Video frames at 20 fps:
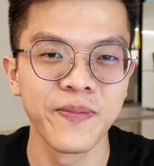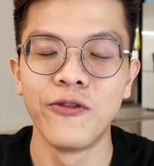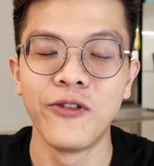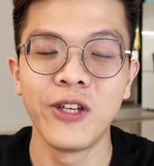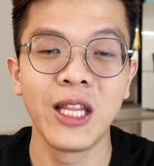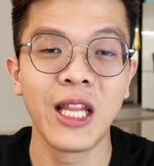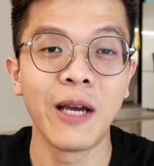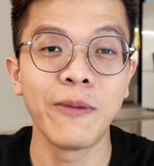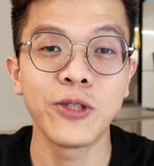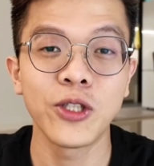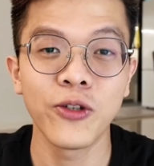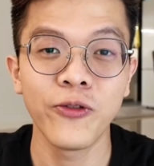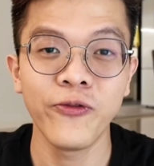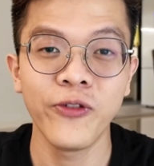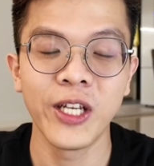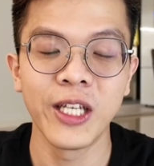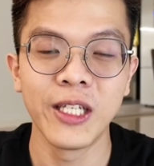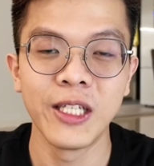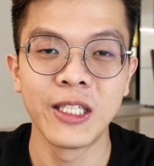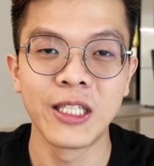The redemption
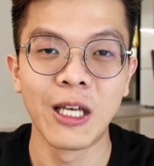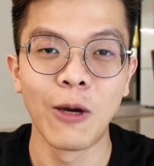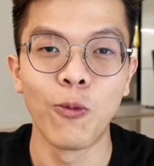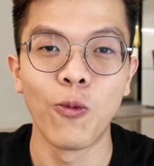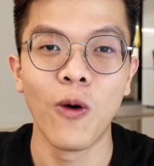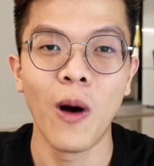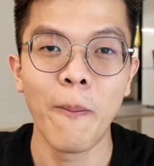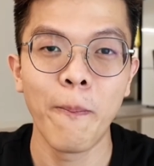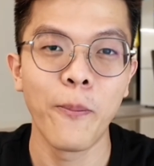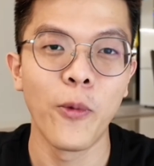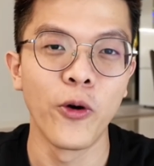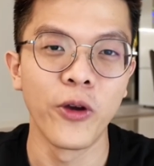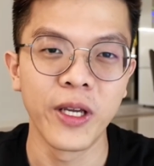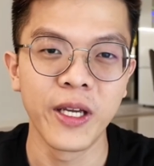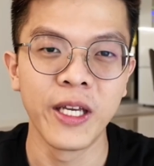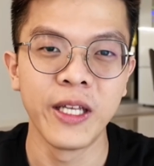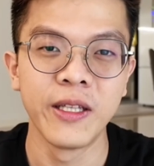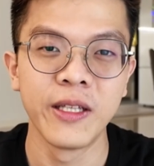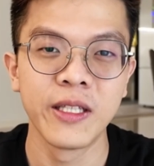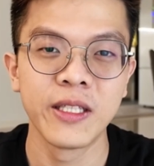rate is at
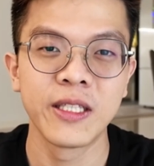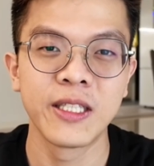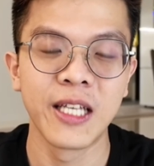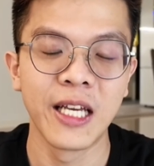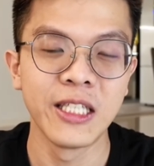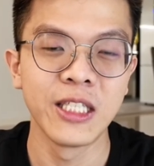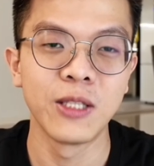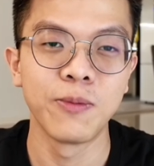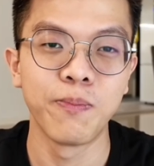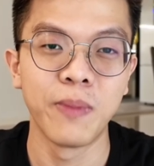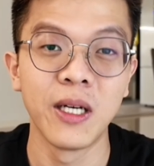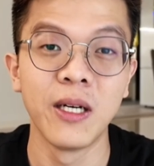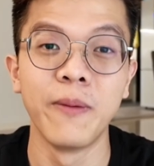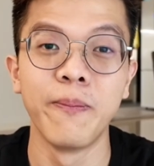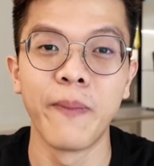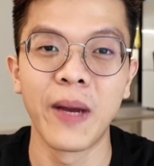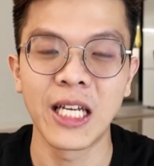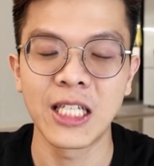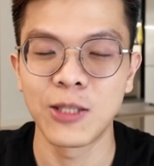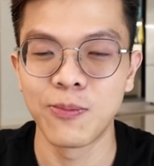1.8 cents per
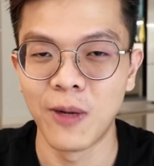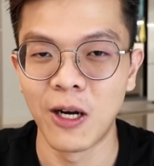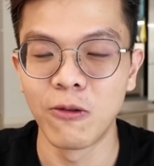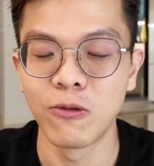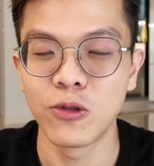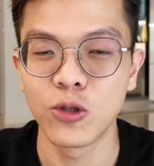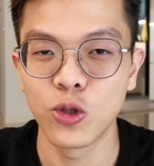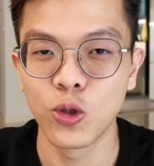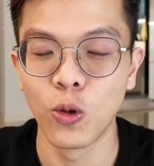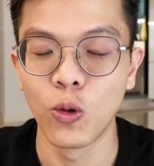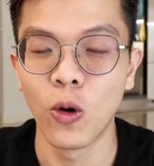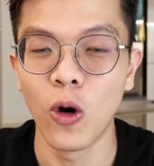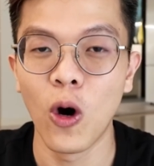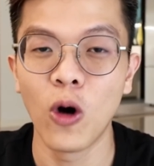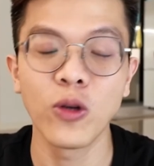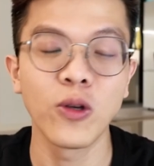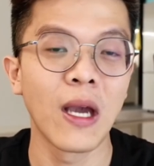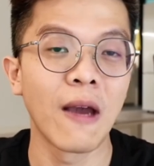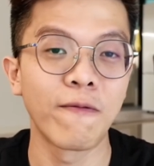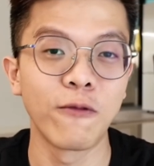max mile. So
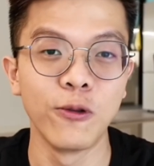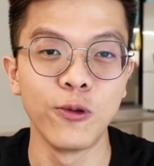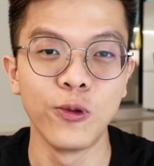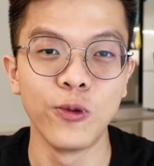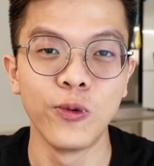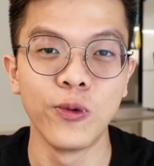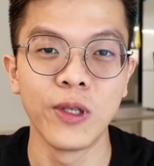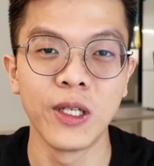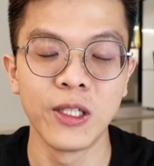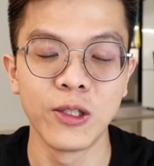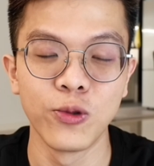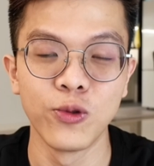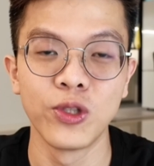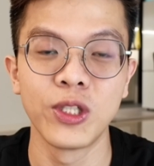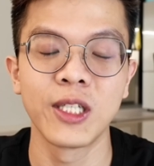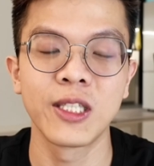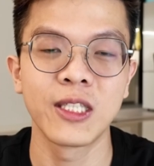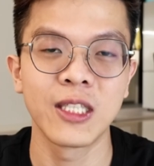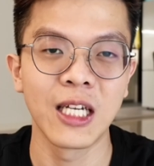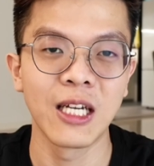all you have to do is to
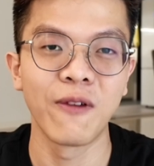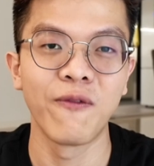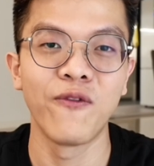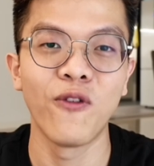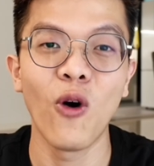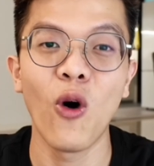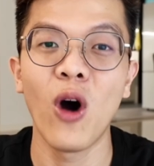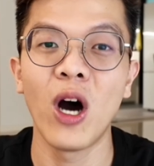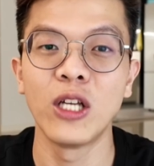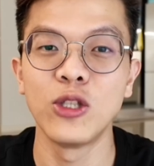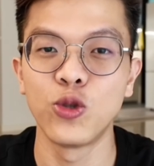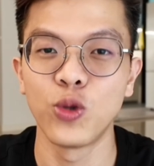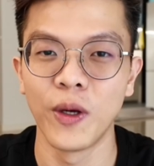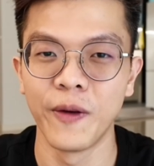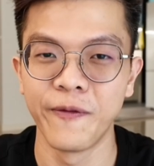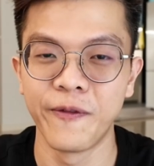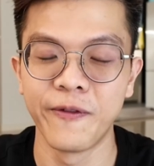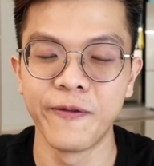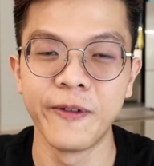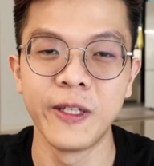just take
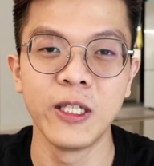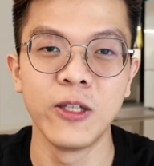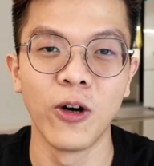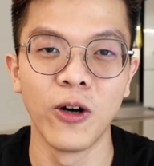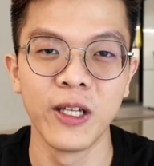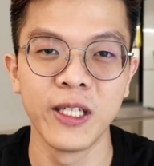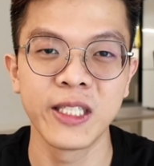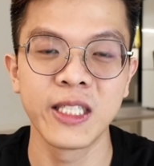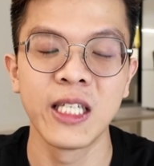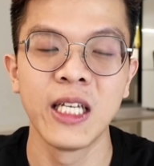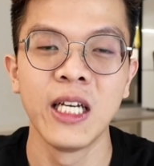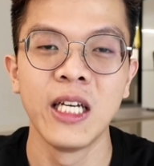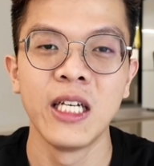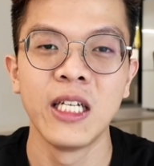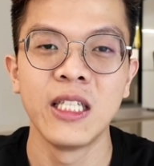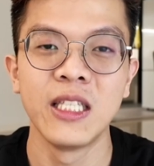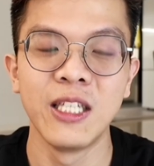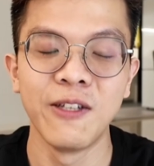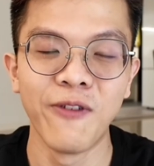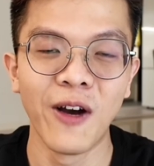$450,
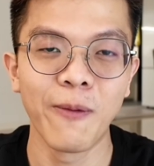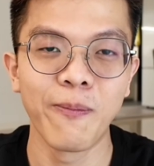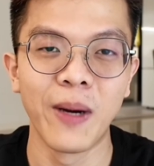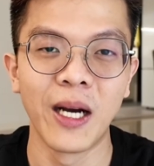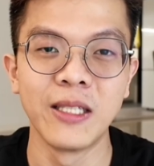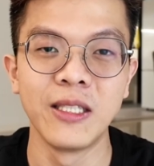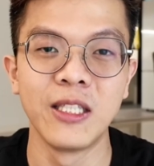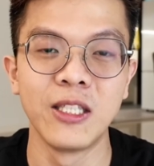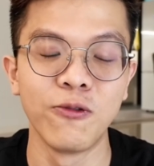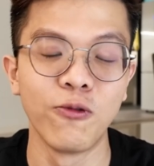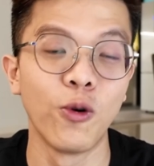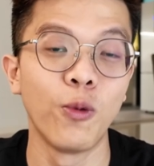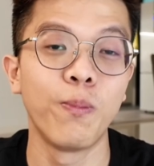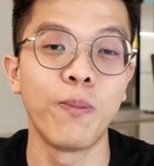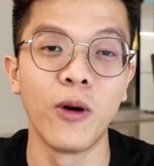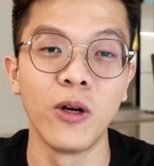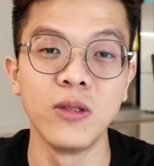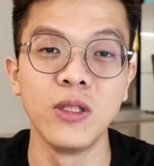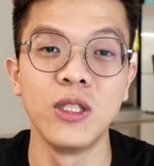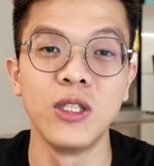divide by
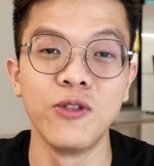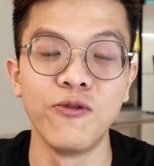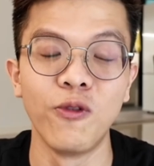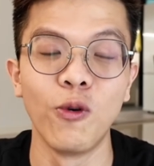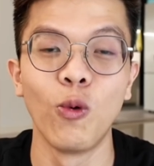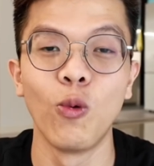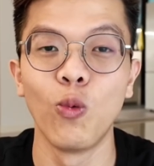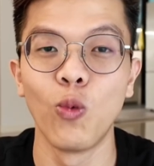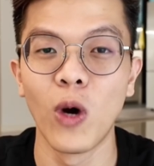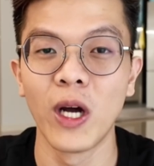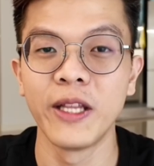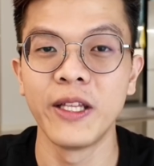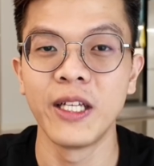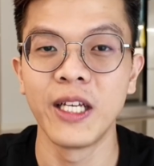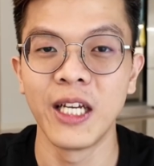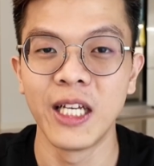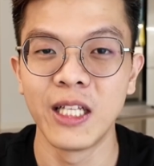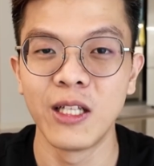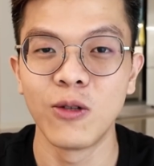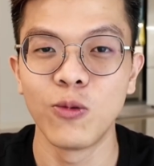
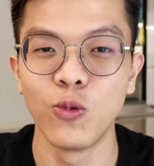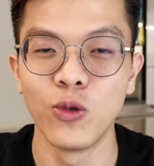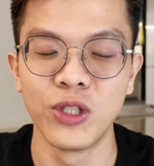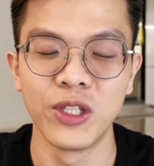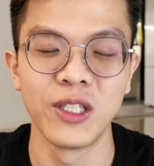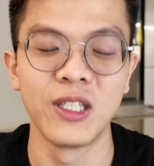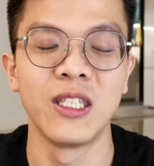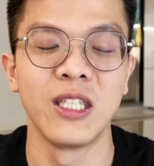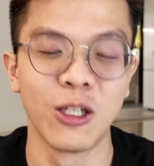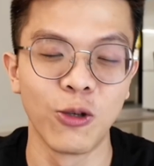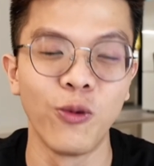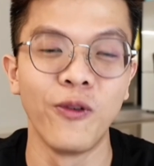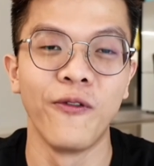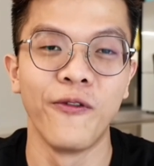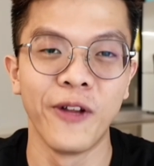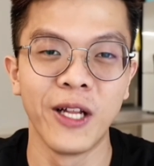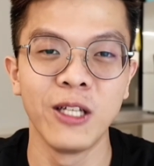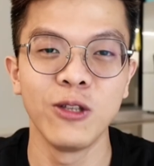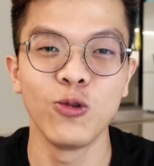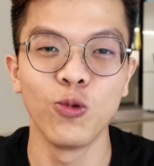0.018, which is
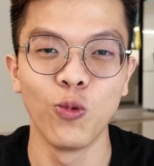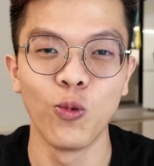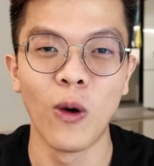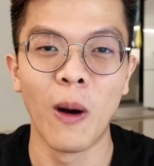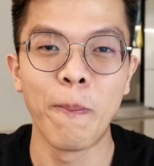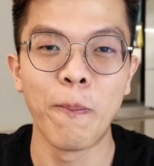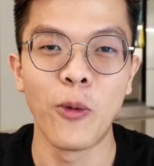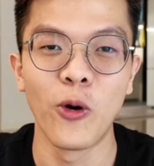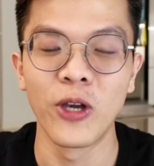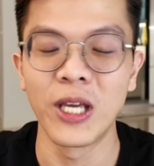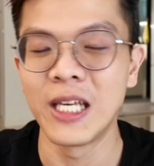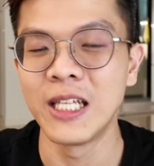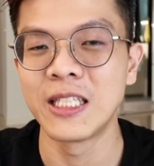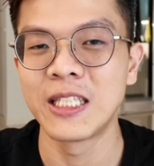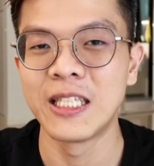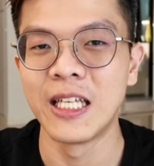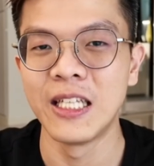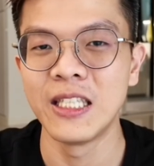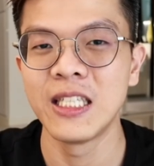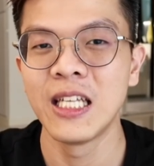equivalent to 1.8
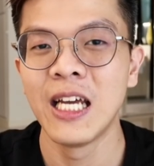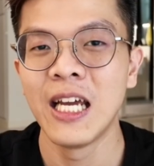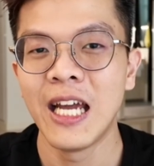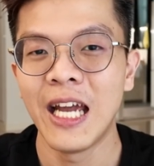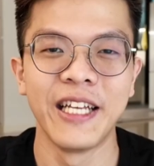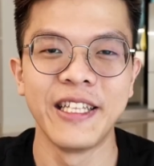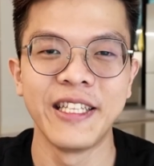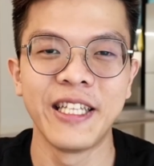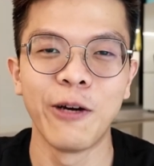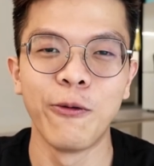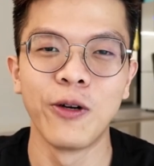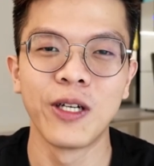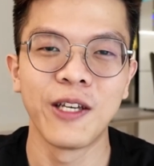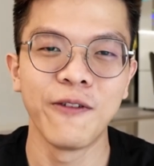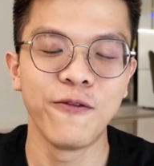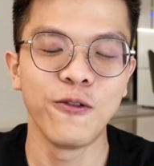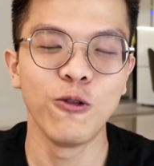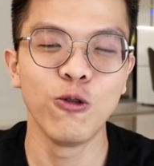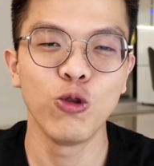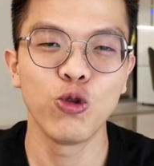cents, and that will
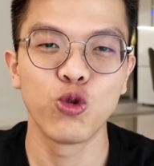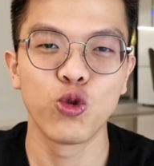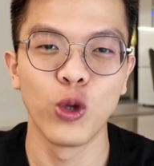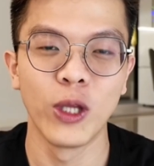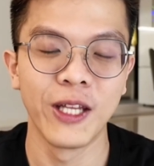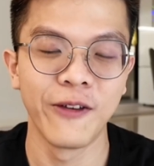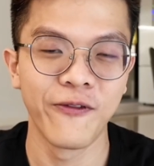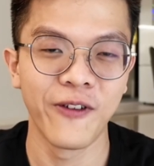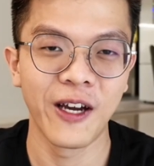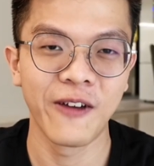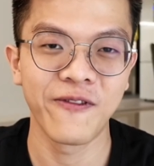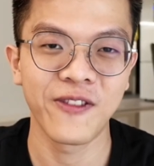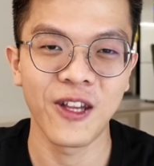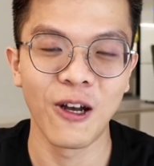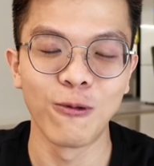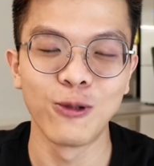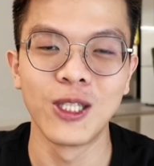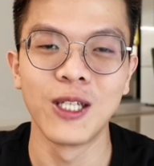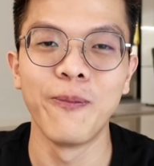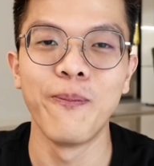give you
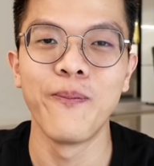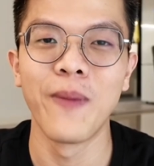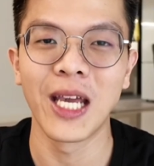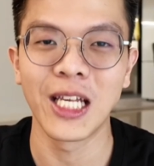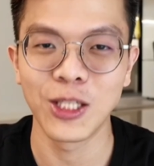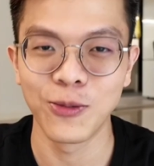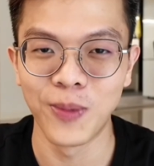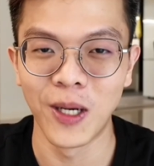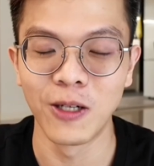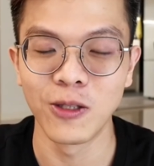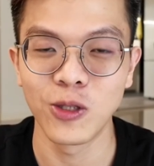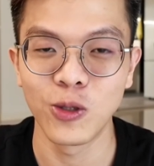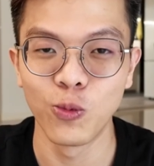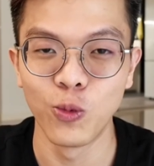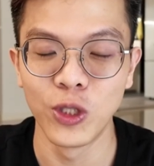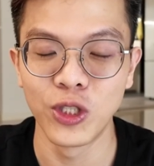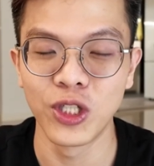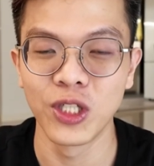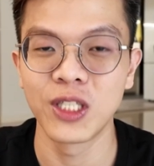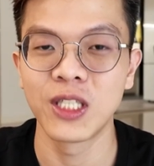25,000 max miles,
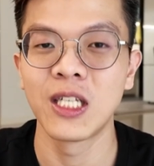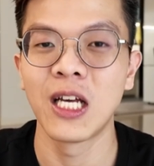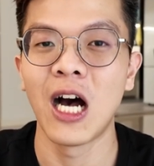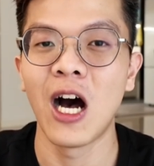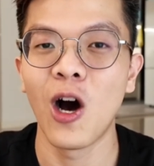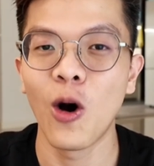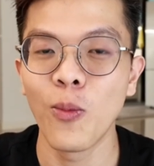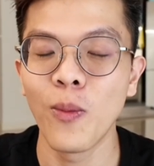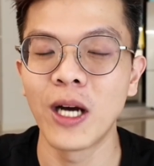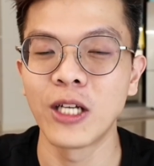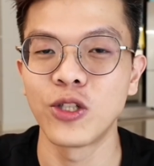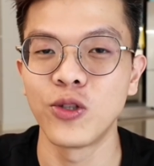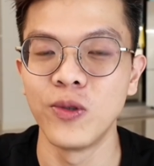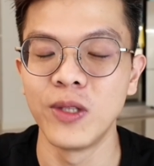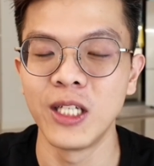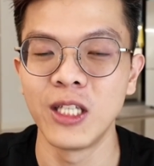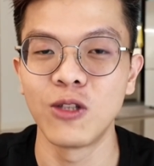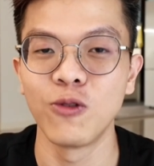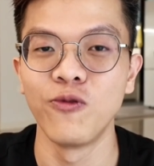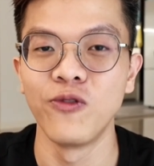which is how much you
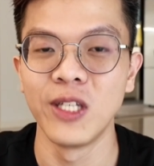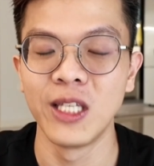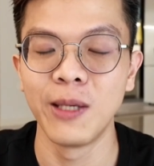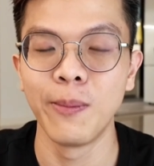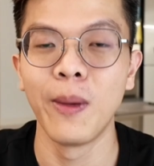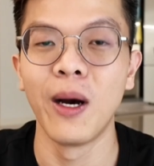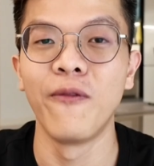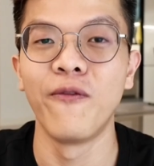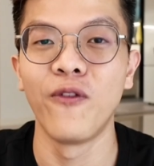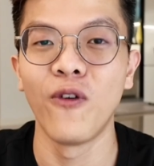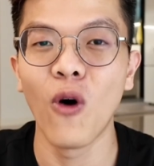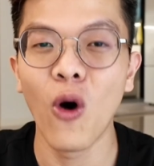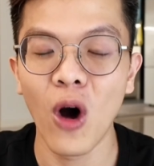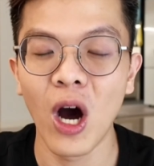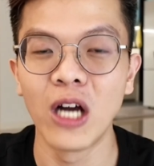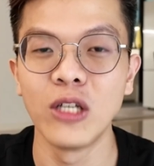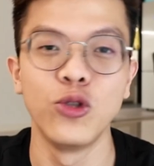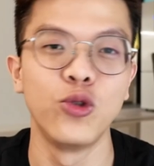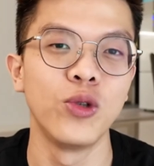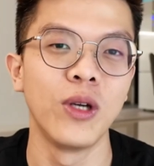need to redeem a
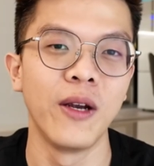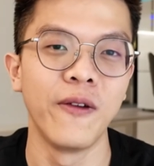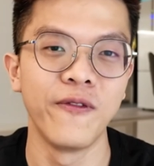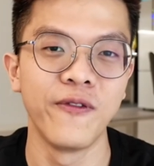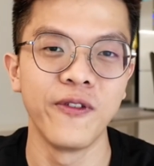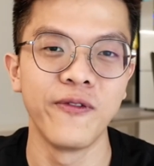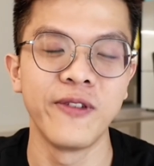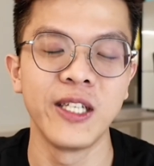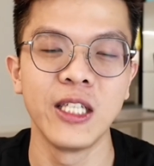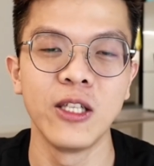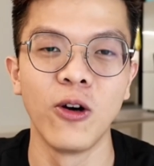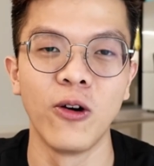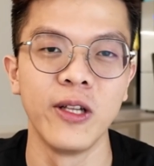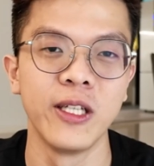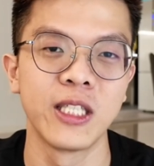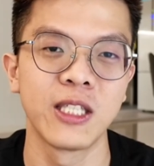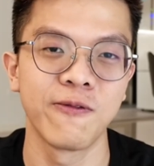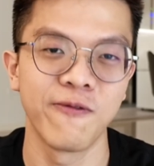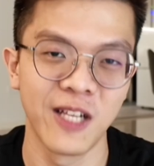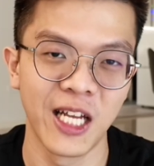
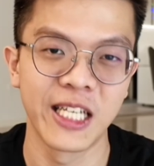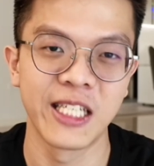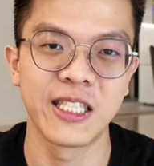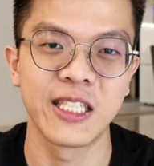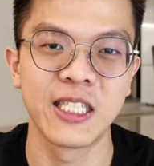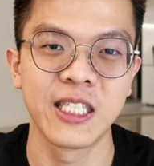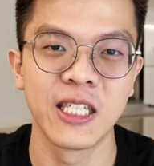$450 flight.